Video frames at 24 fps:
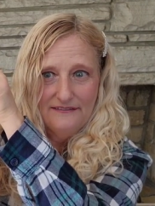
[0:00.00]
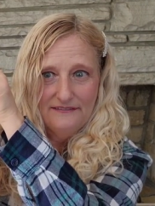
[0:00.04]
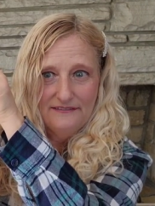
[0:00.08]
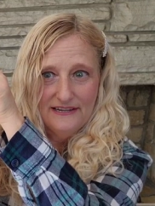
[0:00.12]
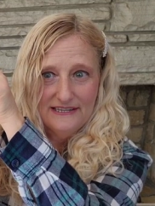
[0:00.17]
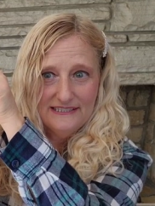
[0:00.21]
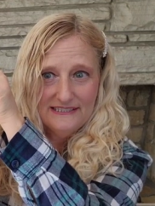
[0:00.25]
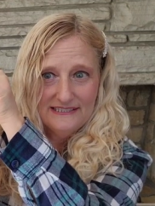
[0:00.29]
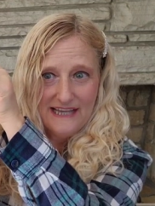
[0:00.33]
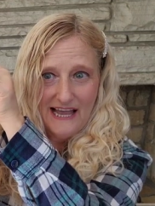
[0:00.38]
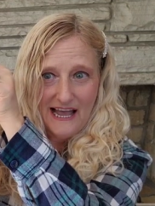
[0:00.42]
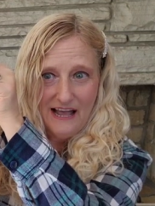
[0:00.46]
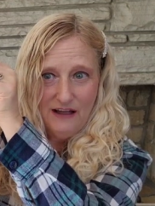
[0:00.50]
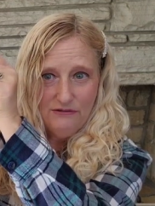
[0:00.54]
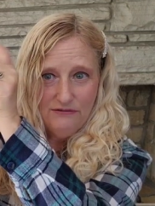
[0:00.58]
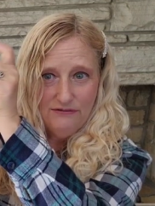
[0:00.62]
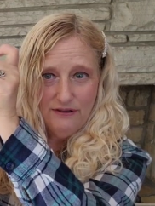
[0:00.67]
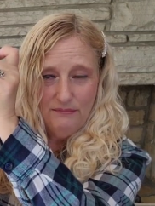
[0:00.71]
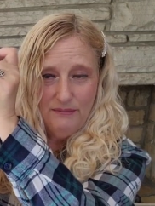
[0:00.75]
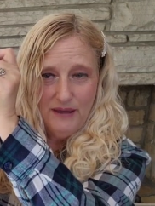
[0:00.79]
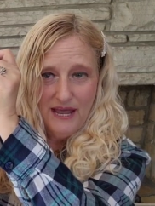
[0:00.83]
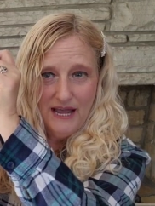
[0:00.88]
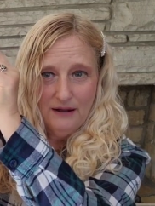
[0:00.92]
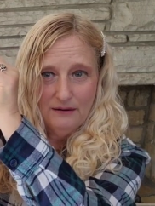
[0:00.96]
This
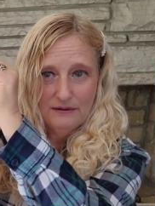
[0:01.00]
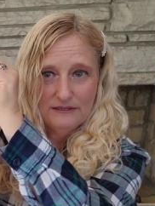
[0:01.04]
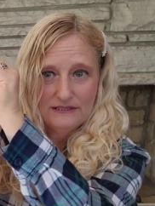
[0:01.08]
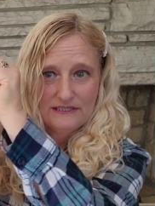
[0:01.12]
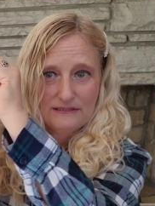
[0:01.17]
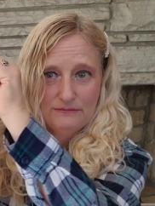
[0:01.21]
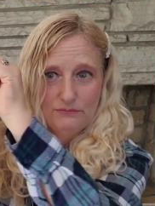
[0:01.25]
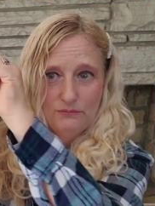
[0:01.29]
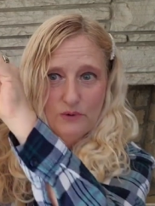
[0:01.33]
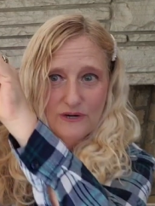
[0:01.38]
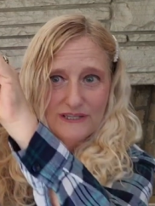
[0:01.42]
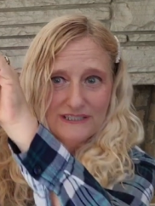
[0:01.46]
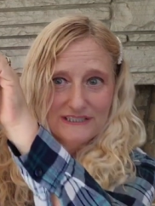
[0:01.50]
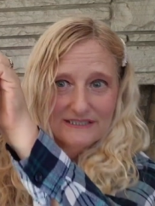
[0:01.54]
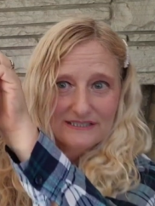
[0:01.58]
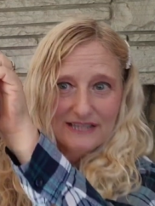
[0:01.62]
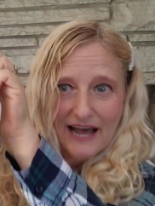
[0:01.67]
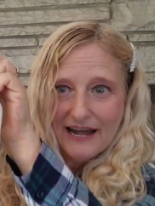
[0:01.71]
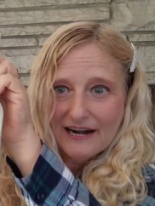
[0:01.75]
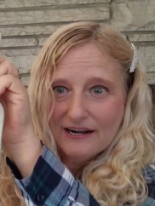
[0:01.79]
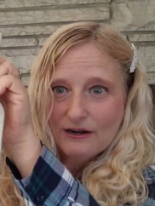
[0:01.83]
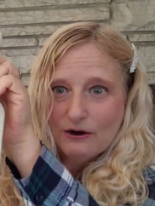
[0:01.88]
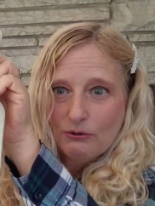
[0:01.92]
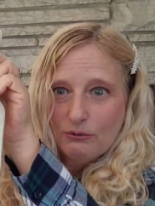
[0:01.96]
alphabet was
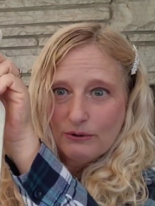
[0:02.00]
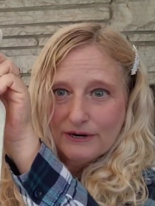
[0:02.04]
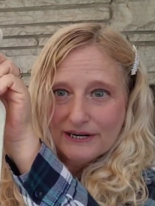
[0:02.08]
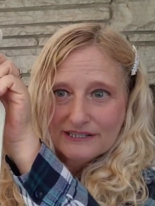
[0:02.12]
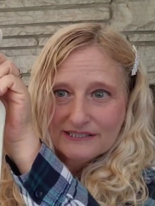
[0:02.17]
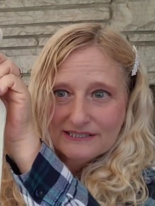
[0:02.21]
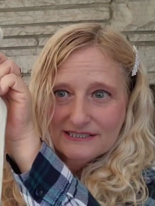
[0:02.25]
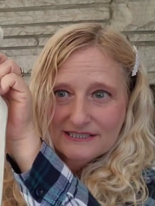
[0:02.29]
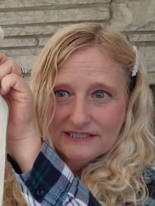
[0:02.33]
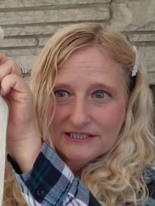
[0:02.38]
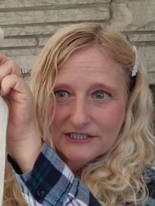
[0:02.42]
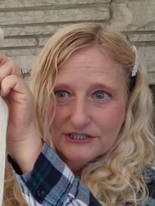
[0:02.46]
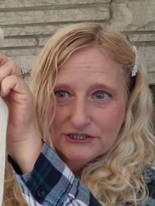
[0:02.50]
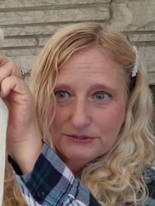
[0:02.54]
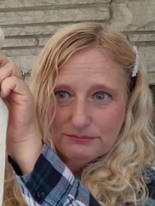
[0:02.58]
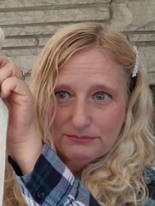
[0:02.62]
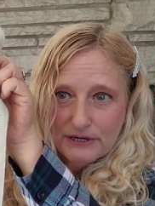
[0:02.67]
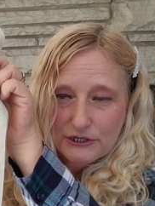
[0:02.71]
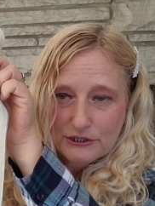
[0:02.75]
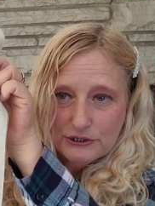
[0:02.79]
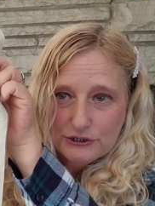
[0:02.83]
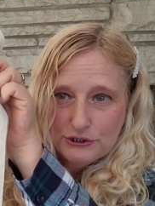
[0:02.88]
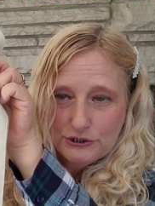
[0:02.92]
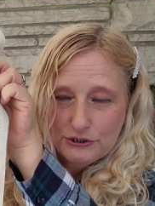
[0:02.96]
not a quick stitch
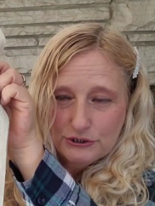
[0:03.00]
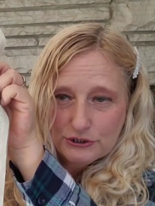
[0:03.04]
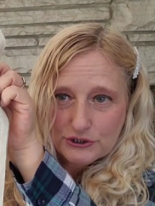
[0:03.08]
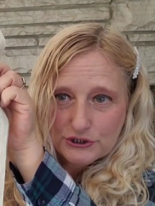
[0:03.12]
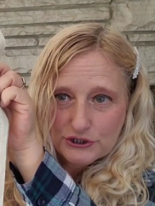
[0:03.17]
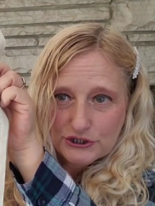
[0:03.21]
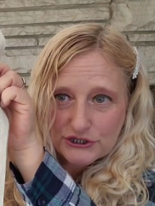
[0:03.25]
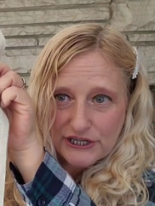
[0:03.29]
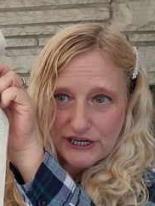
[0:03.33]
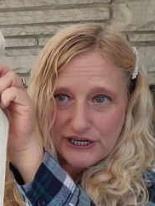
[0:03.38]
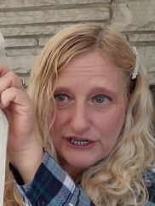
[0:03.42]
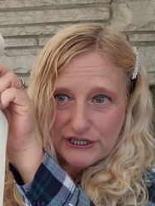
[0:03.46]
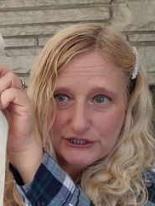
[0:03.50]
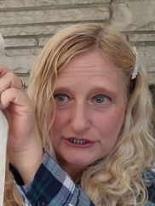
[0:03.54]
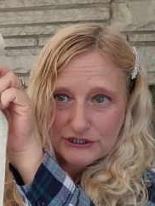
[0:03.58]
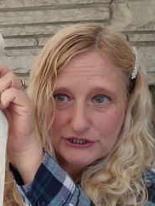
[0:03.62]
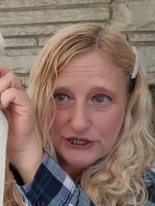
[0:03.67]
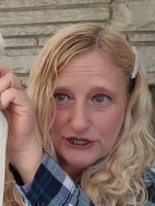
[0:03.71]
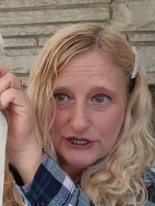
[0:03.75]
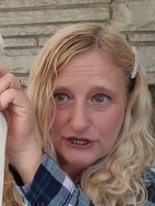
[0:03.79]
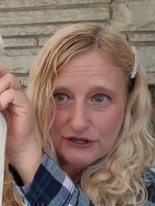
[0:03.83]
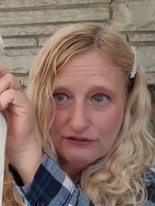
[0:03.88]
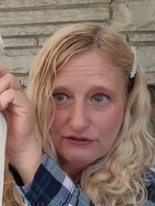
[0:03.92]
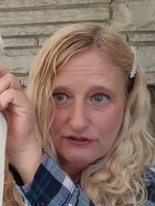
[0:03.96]
because you're
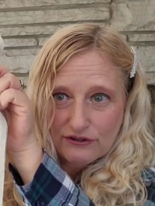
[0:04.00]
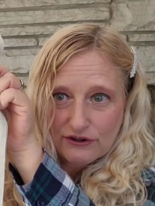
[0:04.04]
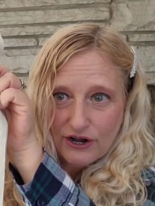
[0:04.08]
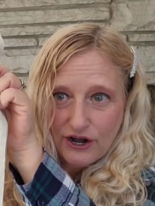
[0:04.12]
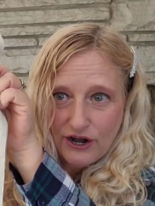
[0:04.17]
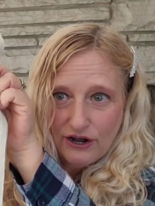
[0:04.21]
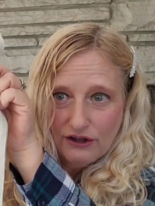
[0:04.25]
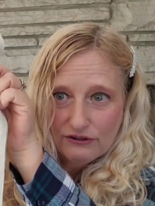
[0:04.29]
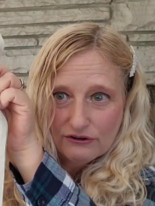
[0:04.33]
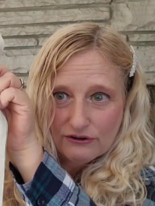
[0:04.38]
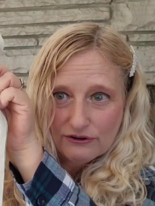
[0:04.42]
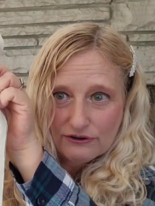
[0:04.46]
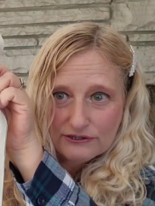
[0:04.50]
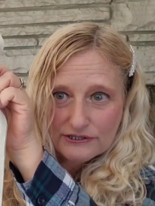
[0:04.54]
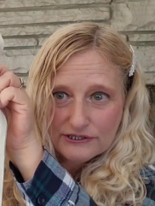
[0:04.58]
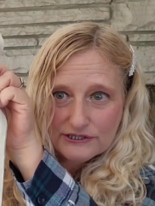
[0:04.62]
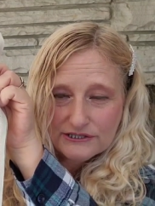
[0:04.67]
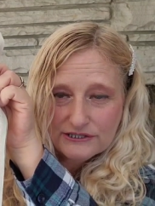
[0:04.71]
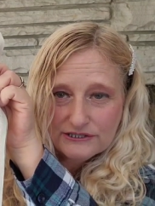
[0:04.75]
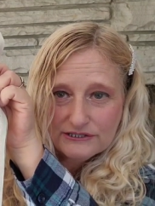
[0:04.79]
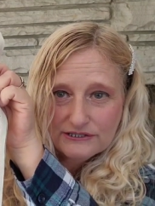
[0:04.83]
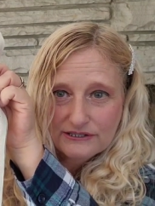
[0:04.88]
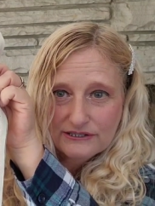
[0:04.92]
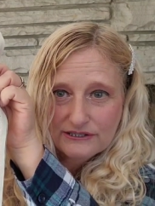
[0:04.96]
changing the
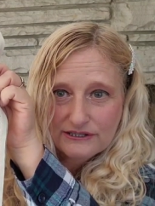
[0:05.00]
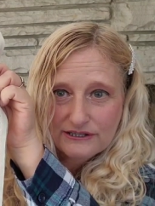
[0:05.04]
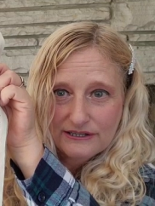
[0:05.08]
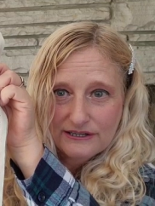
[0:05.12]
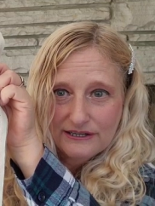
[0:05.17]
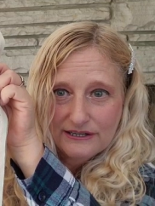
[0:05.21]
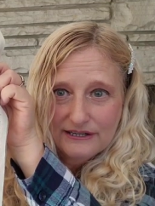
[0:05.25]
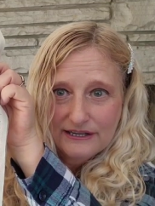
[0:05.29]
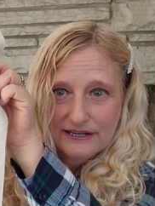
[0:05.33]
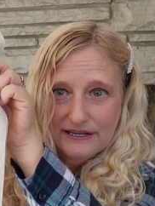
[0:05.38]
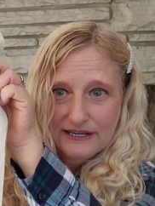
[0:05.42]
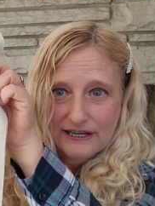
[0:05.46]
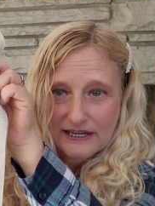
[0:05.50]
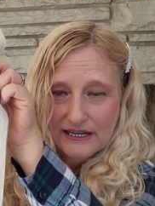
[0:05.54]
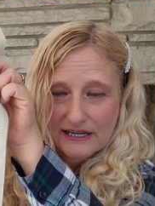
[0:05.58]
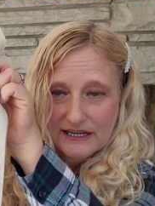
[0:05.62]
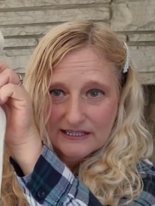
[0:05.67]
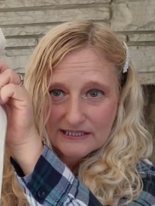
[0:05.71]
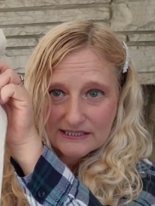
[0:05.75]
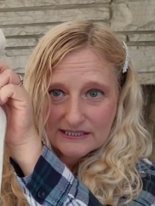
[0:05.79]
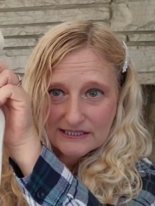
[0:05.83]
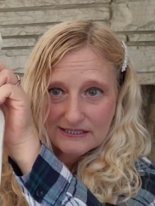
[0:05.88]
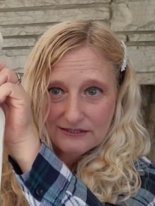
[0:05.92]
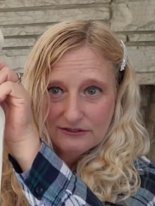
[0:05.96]
colors, and
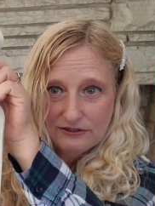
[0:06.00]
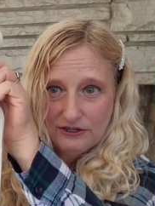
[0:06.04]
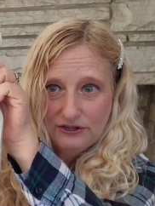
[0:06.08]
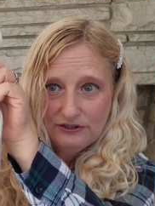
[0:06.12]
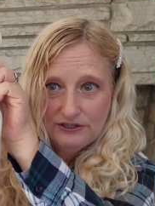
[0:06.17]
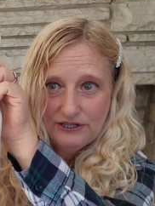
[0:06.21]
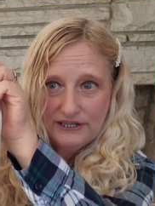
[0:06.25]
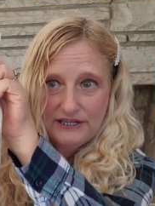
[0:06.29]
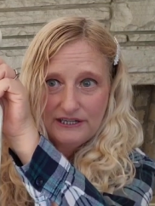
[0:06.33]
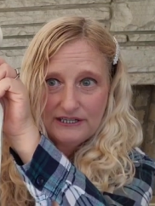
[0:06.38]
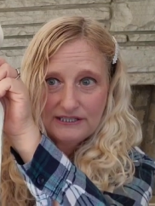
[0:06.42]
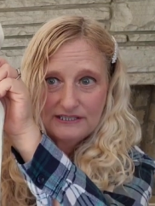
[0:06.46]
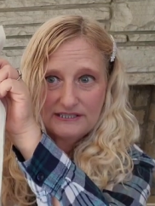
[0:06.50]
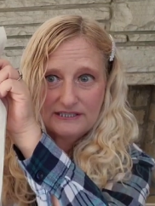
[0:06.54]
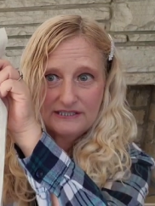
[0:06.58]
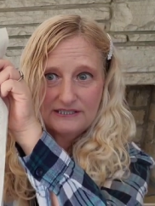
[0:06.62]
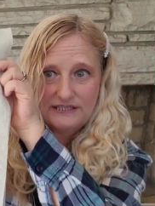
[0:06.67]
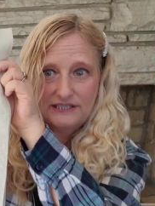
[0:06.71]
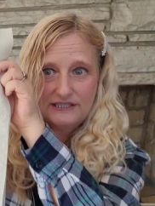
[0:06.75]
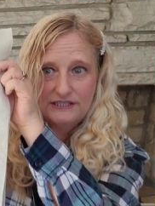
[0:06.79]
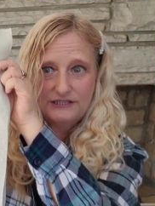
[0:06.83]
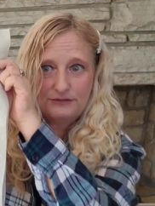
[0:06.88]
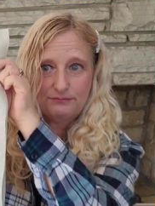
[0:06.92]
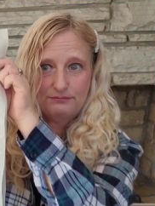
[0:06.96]
it's clunky to
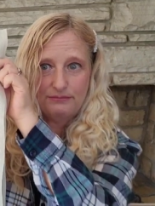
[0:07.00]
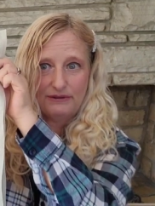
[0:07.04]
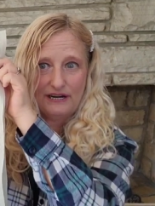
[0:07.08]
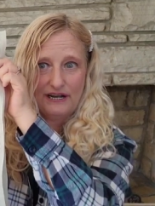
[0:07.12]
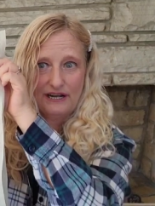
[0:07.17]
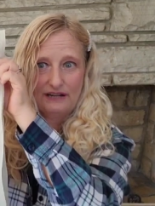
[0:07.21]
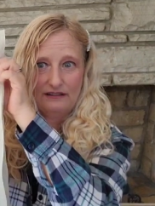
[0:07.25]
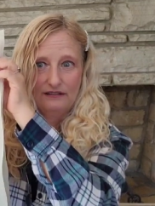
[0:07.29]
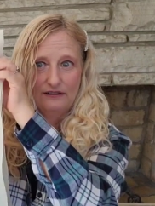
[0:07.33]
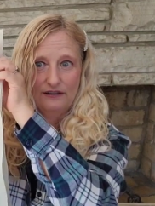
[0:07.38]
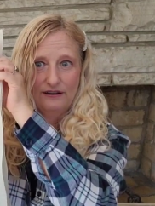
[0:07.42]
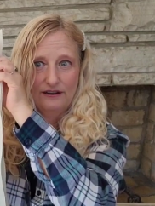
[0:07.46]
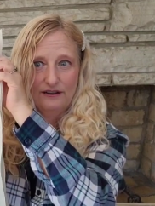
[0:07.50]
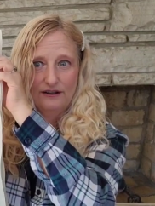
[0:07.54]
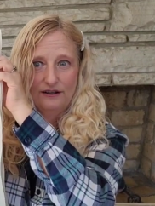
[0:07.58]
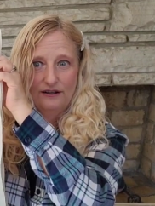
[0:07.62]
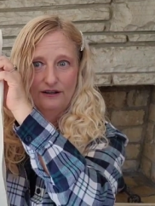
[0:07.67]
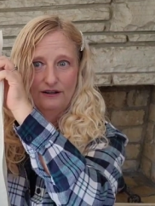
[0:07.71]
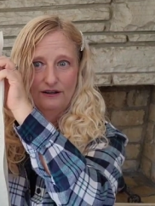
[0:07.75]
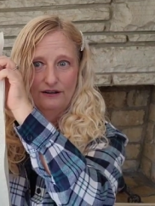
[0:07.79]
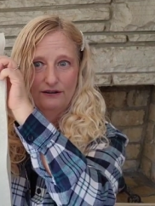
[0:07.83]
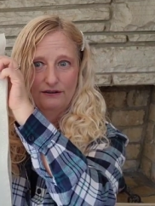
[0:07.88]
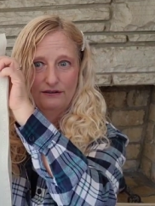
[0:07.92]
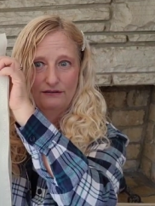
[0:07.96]
stitch, but I
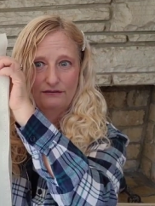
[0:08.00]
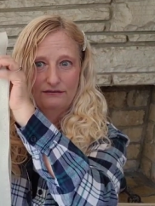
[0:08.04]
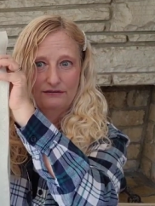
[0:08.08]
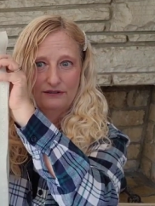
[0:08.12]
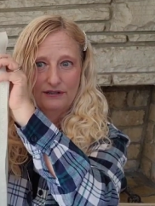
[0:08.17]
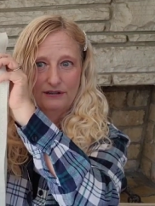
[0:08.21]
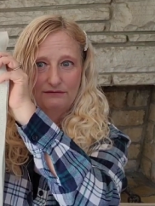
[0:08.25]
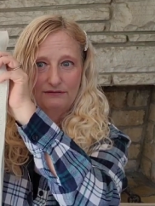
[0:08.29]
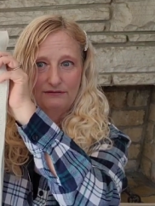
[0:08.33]
love